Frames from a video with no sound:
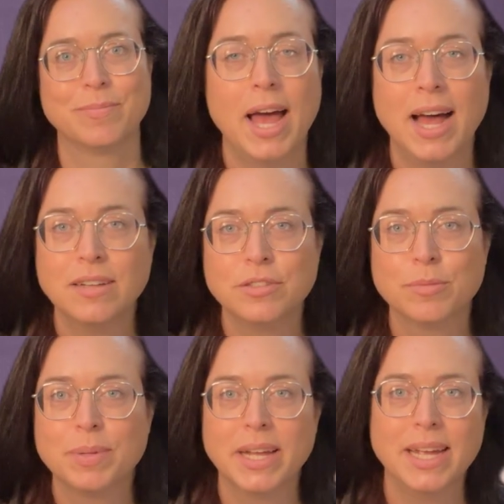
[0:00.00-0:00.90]
As you're
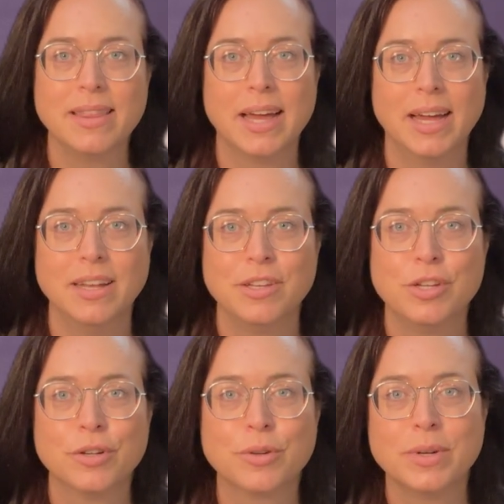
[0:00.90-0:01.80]
playing that,
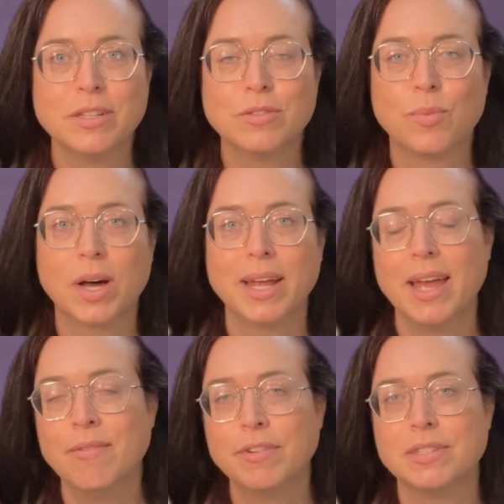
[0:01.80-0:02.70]
you're going to want to
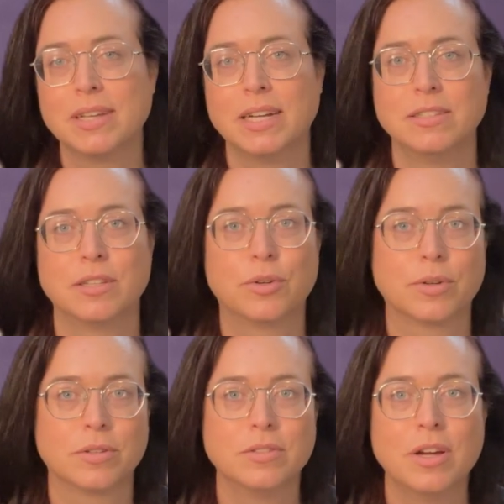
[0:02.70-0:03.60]
emphasize the
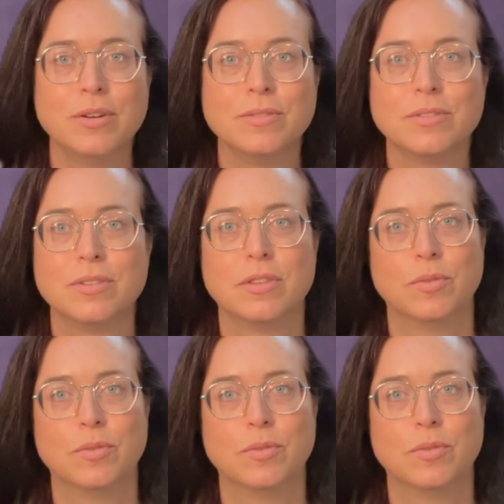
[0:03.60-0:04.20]
chordal tones,